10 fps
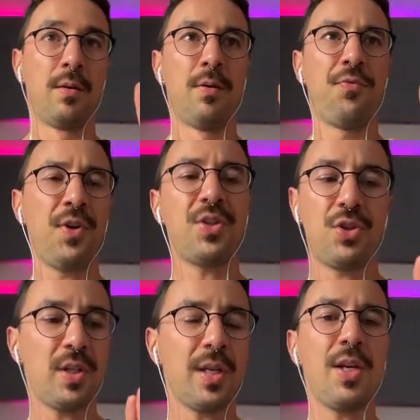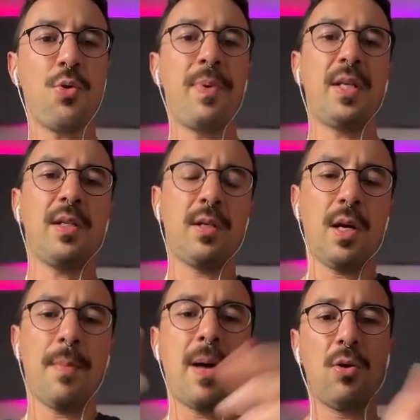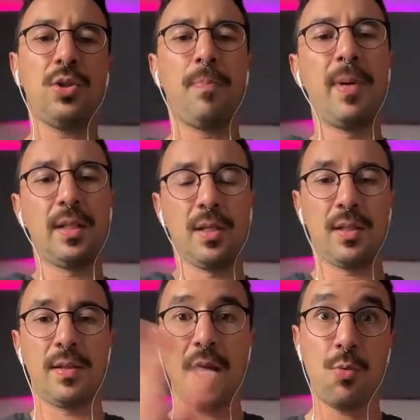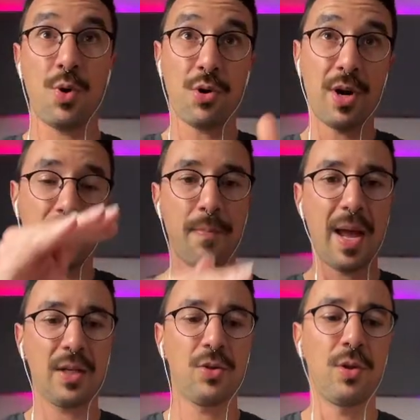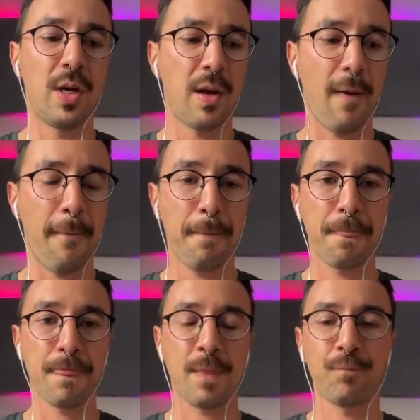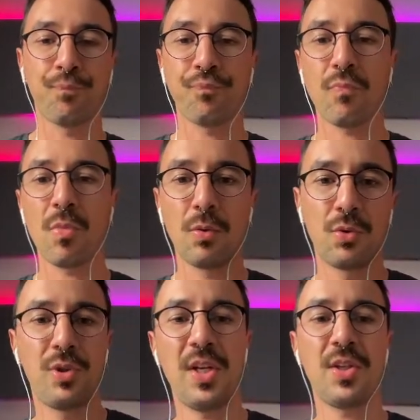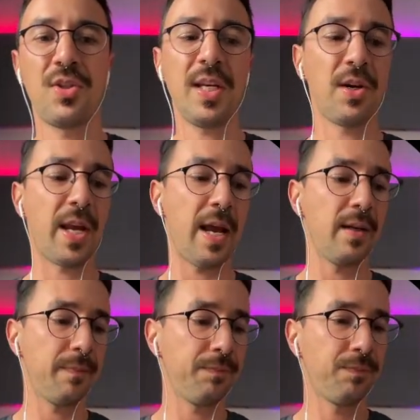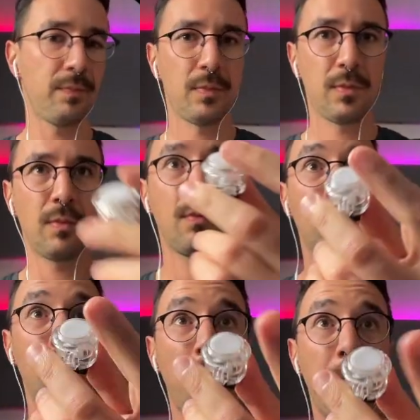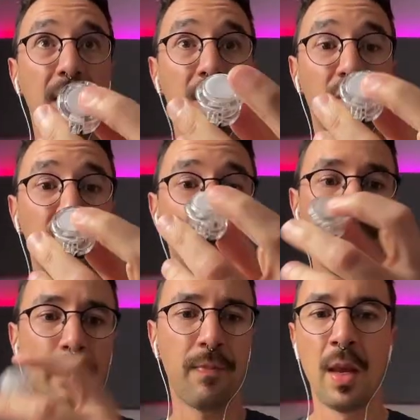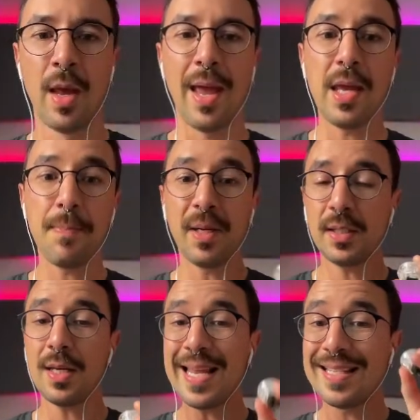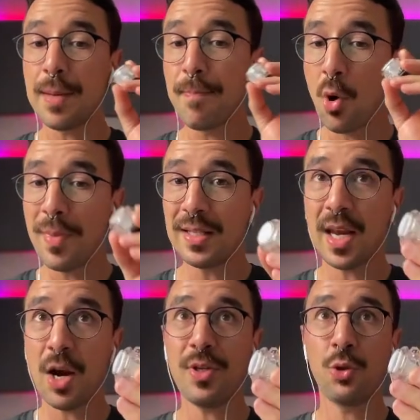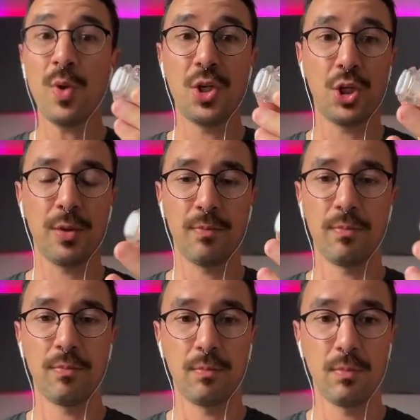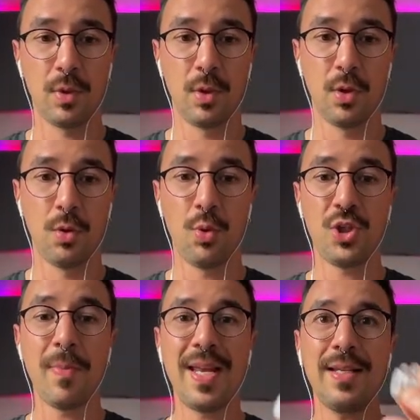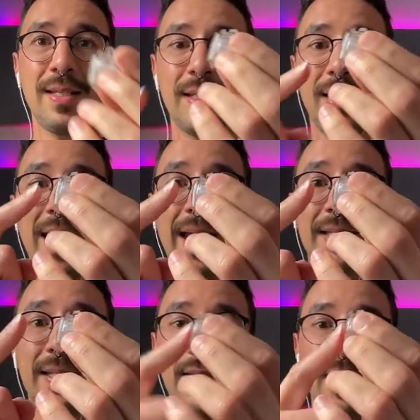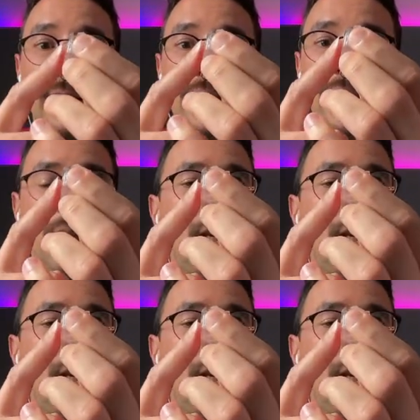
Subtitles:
First, just a little bit about buttons, then we're gonna come back to the Tinkercad. Buttons. A button is a momentary switch, which means that it